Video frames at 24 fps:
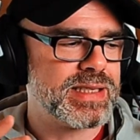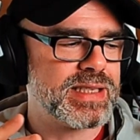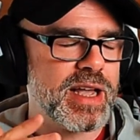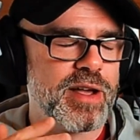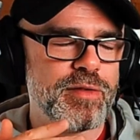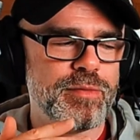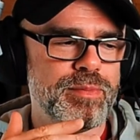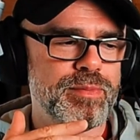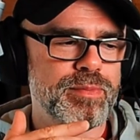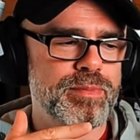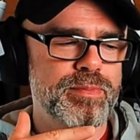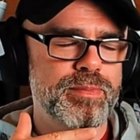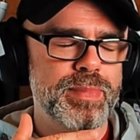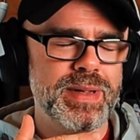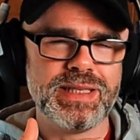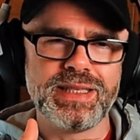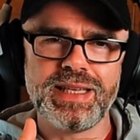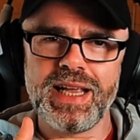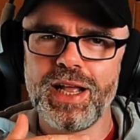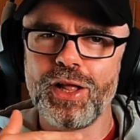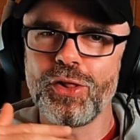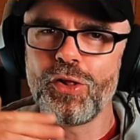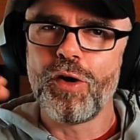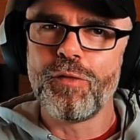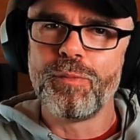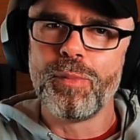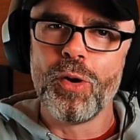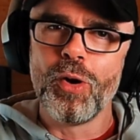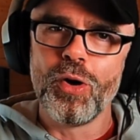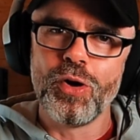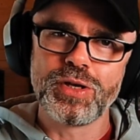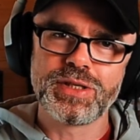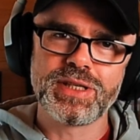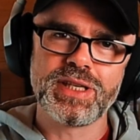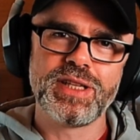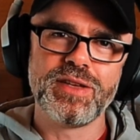I've been saying a lot of
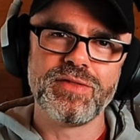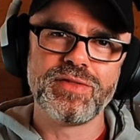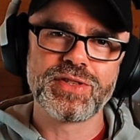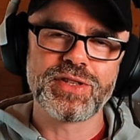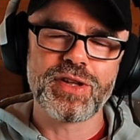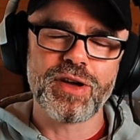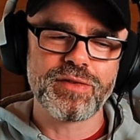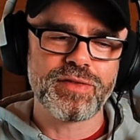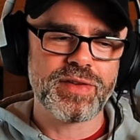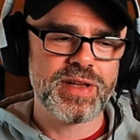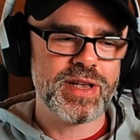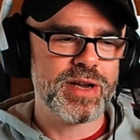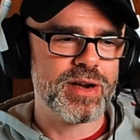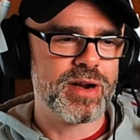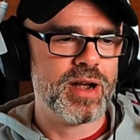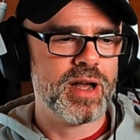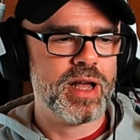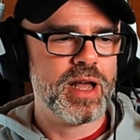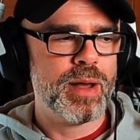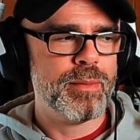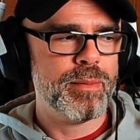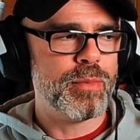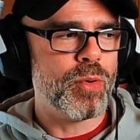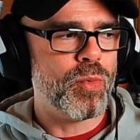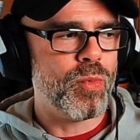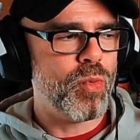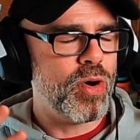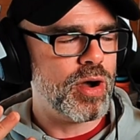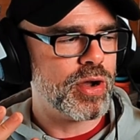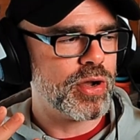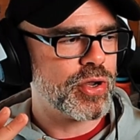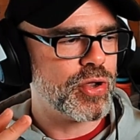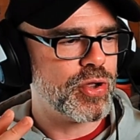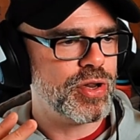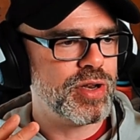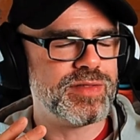positive stuff here, but
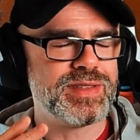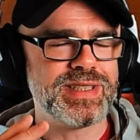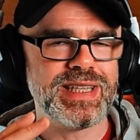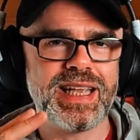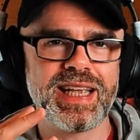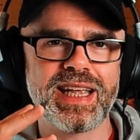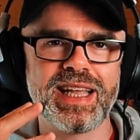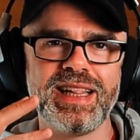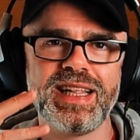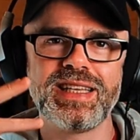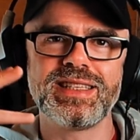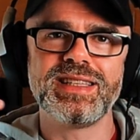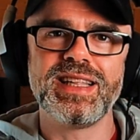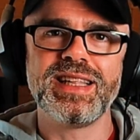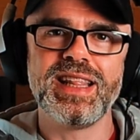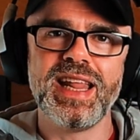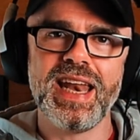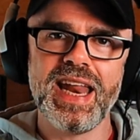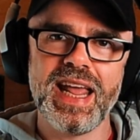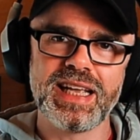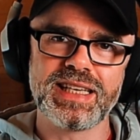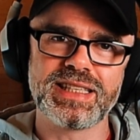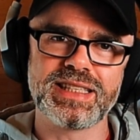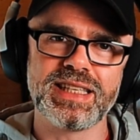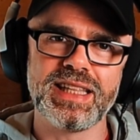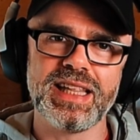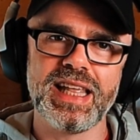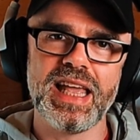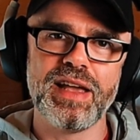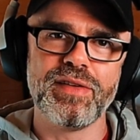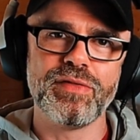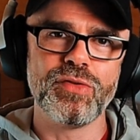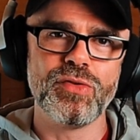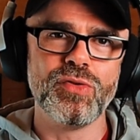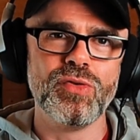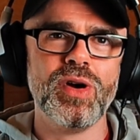what could have taken this to the next
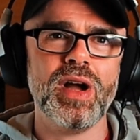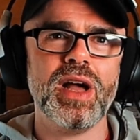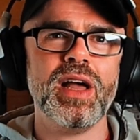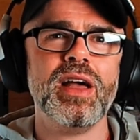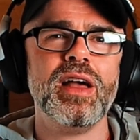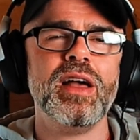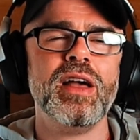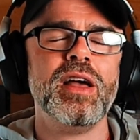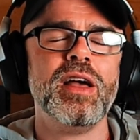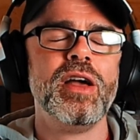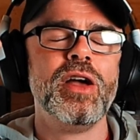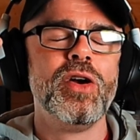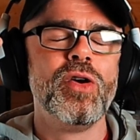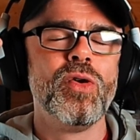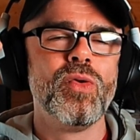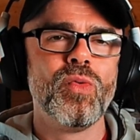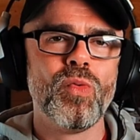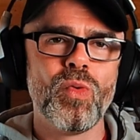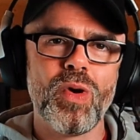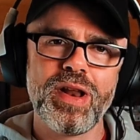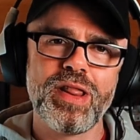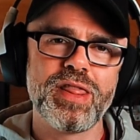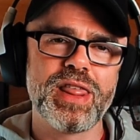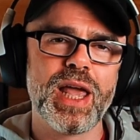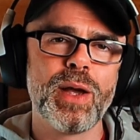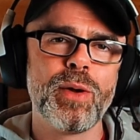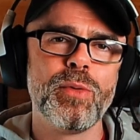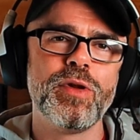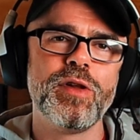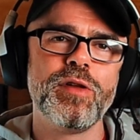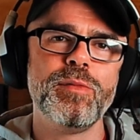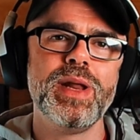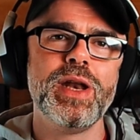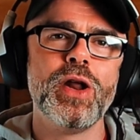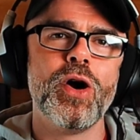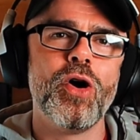level? One thing would
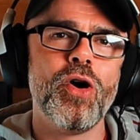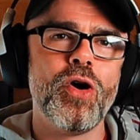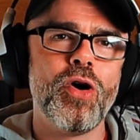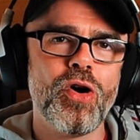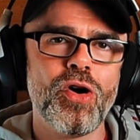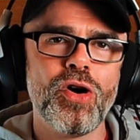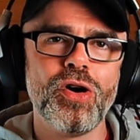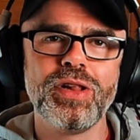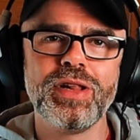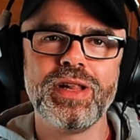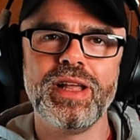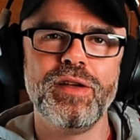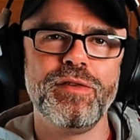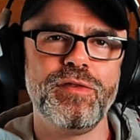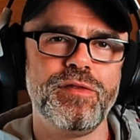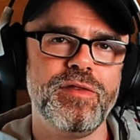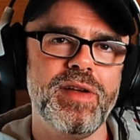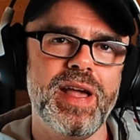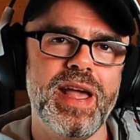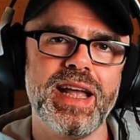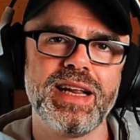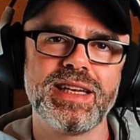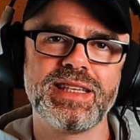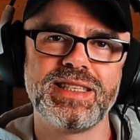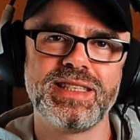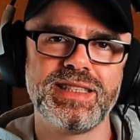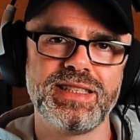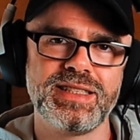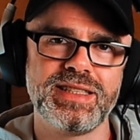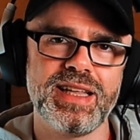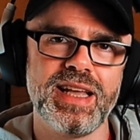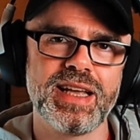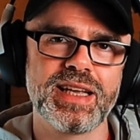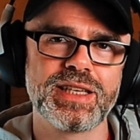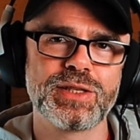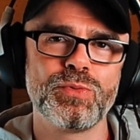have been Hall effect
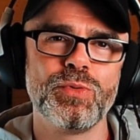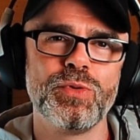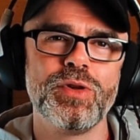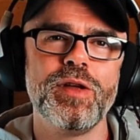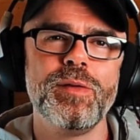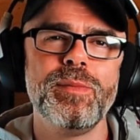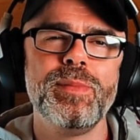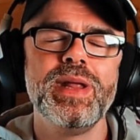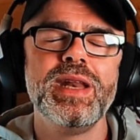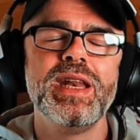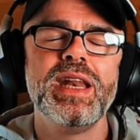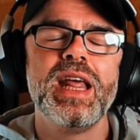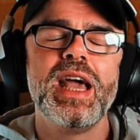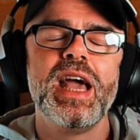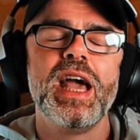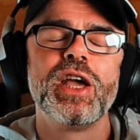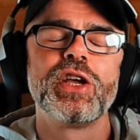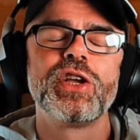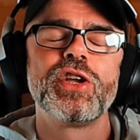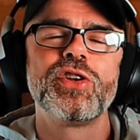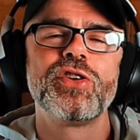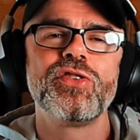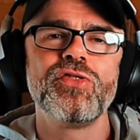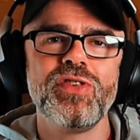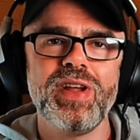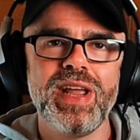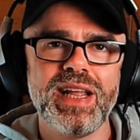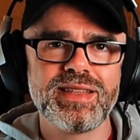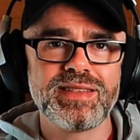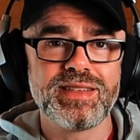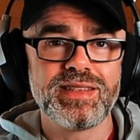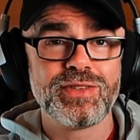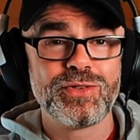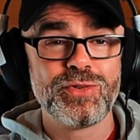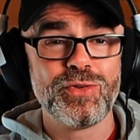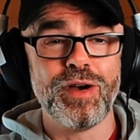sticks. Would have been
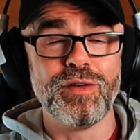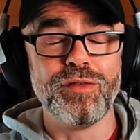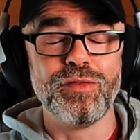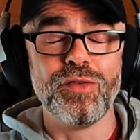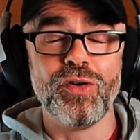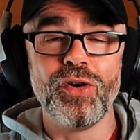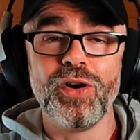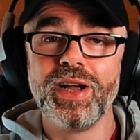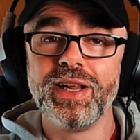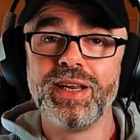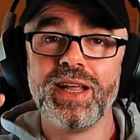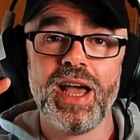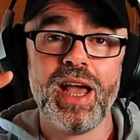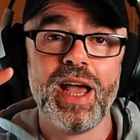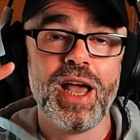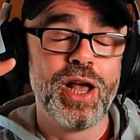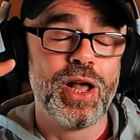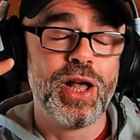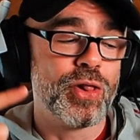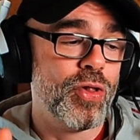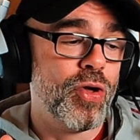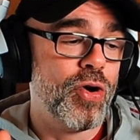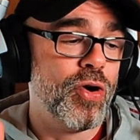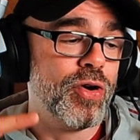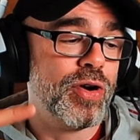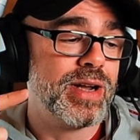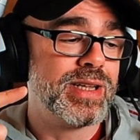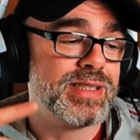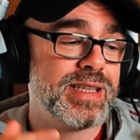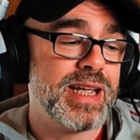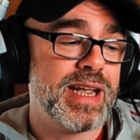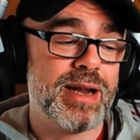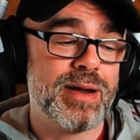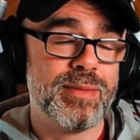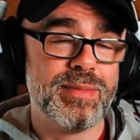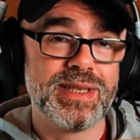great to avoid
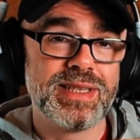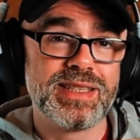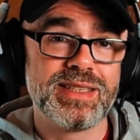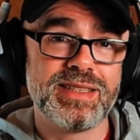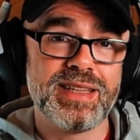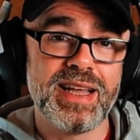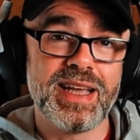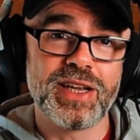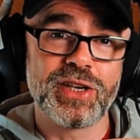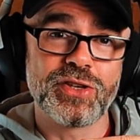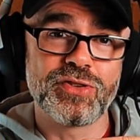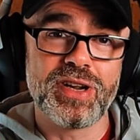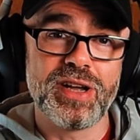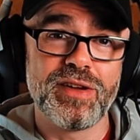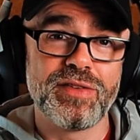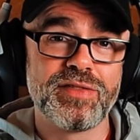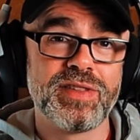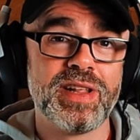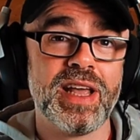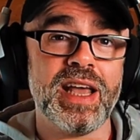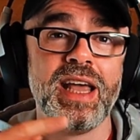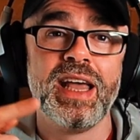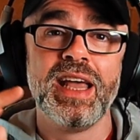long-term stick drift.